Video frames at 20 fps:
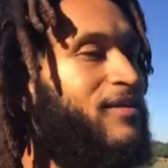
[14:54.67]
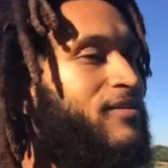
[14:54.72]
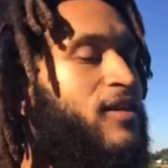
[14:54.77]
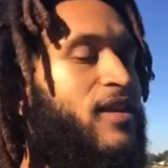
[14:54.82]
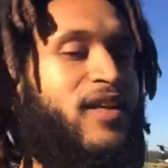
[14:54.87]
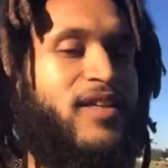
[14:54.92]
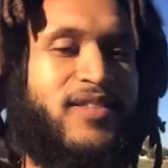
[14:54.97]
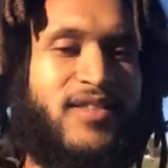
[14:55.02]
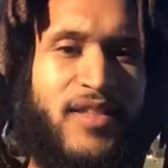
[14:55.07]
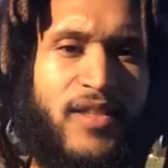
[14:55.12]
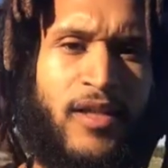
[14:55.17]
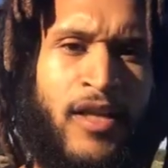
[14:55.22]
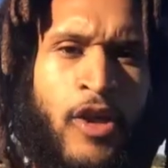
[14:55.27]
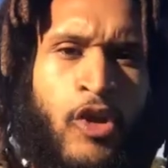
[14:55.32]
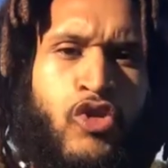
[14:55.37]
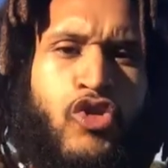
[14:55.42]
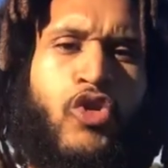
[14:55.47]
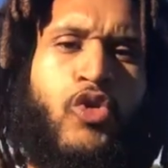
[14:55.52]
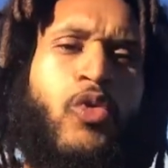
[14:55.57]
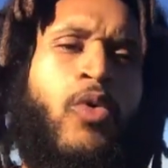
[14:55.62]
Listen,
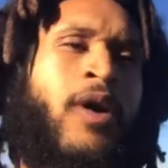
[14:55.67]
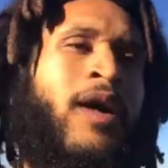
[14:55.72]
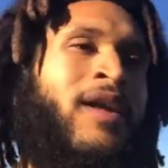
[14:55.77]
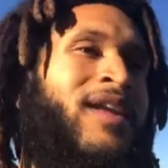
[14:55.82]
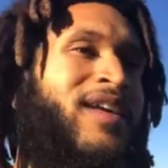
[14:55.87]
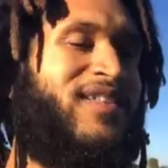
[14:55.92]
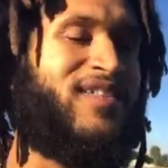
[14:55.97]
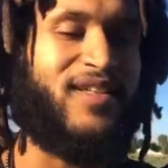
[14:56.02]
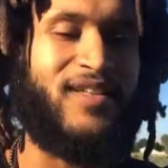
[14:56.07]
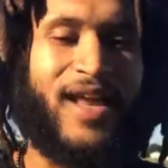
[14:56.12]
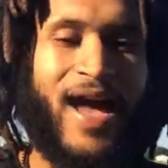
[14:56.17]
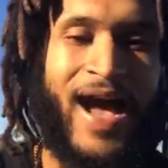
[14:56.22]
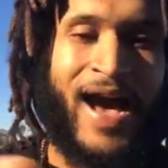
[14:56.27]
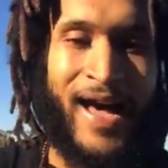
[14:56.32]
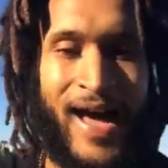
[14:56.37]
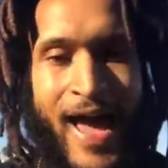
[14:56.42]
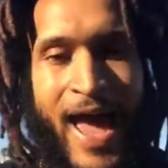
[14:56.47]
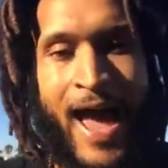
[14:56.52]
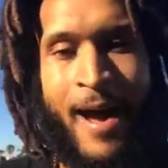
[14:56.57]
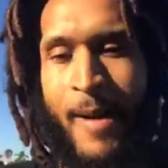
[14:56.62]

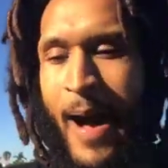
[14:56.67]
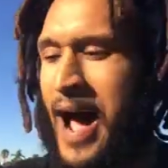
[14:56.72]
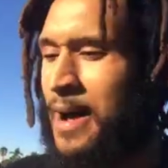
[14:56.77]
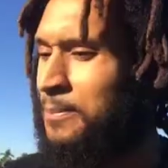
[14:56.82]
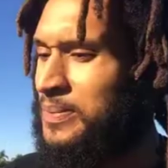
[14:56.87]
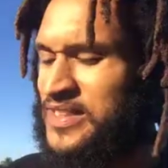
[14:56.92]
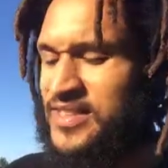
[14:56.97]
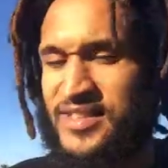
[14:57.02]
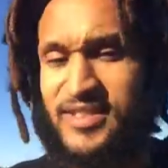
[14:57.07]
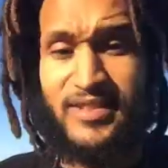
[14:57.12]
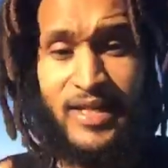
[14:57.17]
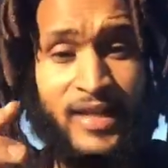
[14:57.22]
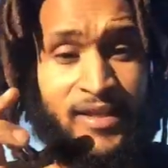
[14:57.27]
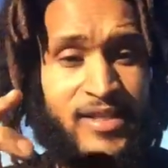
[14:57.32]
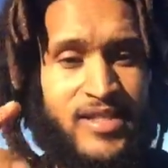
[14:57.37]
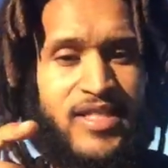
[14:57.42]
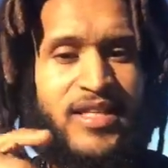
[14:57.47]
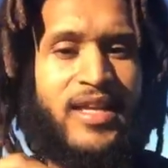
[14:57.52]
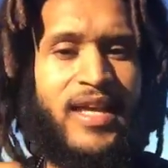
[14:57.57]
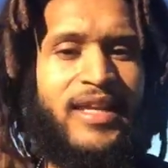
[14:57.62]
opposites
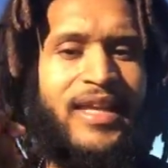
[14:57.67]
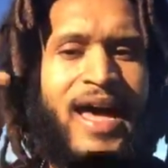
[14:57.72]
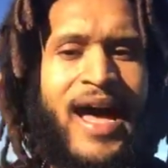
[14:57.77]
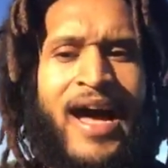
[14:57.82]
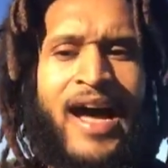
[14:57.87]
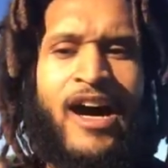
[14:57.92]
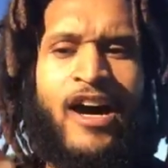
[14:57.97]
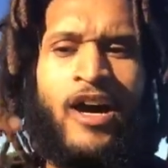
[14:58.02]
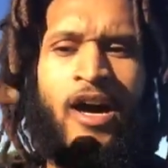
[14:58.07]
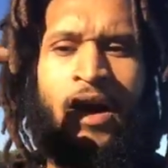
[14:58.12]
energy cannot